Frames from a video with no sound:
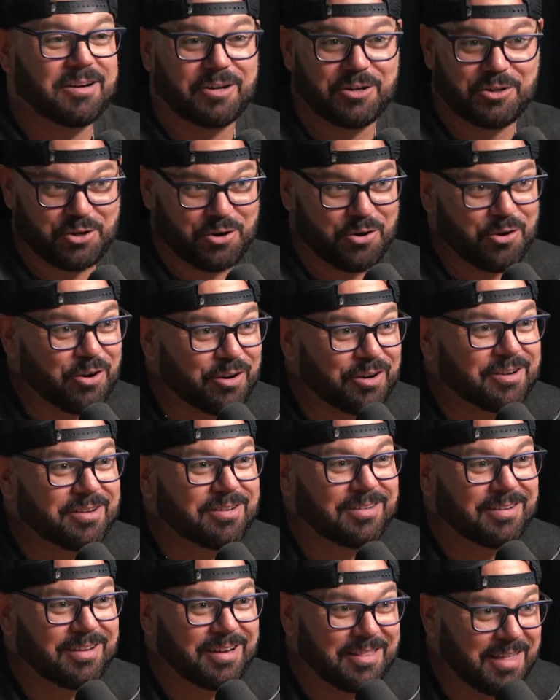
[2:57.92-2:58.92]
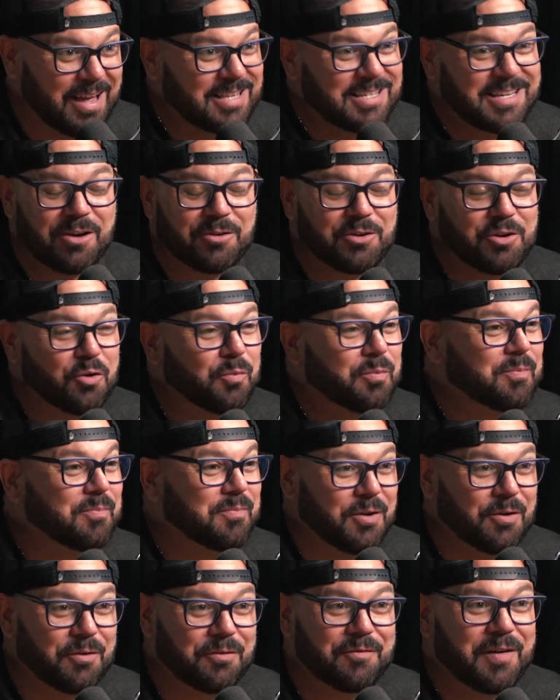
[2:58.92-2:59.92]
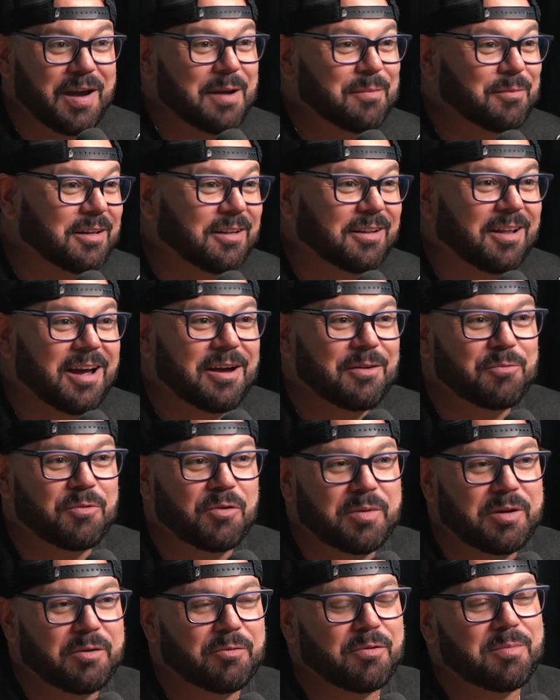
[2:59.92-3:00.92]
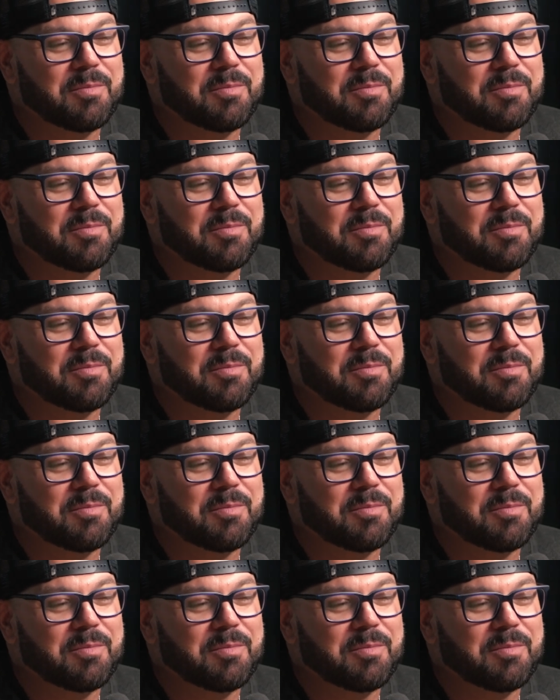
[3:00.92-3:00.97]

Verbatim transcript: a jerk, and that's how you'll your family line will be